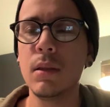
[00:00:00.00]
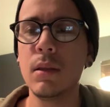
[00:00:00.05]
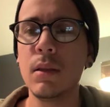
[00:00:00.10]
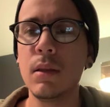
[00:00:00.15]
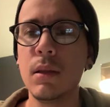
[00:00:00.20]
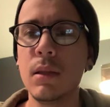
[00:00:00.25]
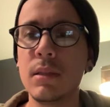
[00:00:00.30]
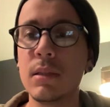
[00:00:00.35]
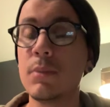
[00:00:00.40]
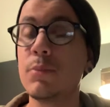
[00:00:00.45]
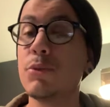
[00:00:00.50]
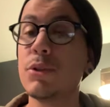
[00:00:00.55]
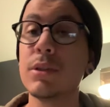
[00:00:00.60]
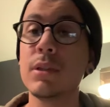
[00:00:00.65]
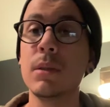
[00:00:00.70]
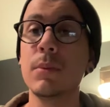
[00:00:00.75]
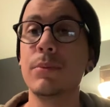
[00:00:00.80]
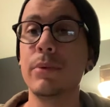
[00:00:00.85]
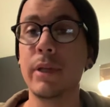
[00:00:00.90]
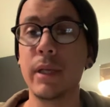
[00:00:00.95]
it's
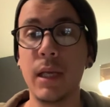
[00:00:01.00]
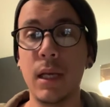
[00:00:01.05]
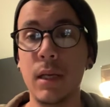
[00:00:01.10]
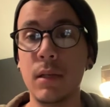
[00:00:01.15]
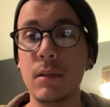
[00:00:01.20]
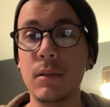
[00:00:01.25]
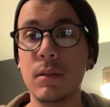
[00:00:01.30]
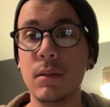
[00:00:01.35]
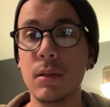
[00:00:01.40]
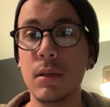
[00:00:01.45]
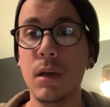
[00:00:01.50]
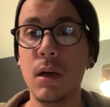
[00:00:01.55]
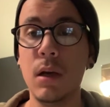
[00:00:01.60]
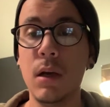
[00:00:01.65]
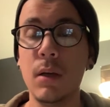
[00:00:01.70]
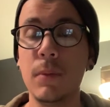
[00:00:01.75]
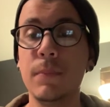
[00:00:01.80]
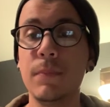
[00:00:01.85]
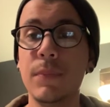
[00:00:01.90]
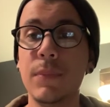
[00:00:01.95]
reciprocated.
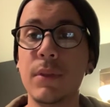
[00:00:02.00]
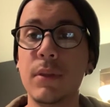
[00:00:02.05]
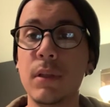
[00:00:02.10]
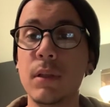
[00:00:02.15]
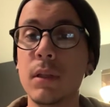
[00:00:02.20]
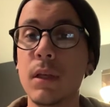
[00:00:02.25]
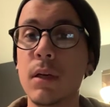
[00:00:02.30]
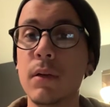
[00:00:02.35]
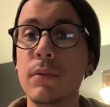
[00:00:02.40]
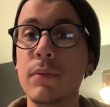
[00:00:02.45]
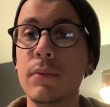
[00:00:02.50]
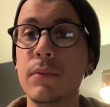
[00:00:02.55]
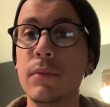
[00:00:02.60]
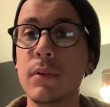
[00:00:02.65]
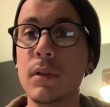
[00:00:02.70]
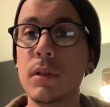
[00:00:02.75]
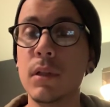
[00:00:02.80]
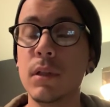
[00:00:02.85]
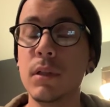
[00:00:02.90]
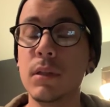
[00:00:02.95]
The love
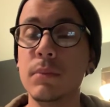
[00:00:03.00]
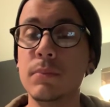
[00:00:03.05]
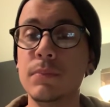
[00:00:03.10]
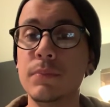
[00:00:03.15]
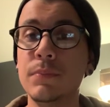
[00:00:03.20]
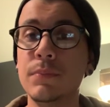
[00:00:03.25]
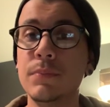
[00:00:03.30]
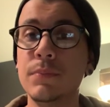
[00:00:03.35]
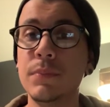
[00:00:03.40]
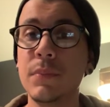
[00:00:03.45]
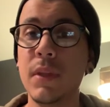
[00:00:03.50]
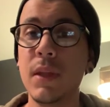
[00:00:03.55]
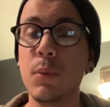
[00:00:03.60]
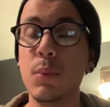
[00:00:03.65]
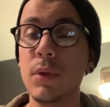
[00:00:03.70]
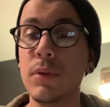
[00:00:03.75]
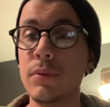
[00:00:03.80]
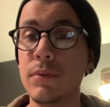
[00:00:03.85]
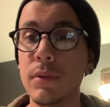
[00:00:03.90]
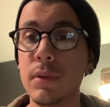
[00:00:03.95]
that
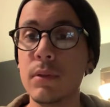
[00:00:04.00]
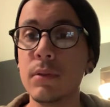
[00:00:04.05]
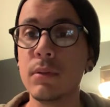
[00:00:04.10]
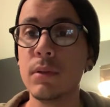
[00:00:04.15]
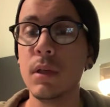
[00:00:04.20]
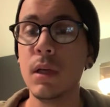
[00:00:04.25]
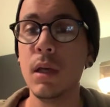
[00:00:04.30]
we feel.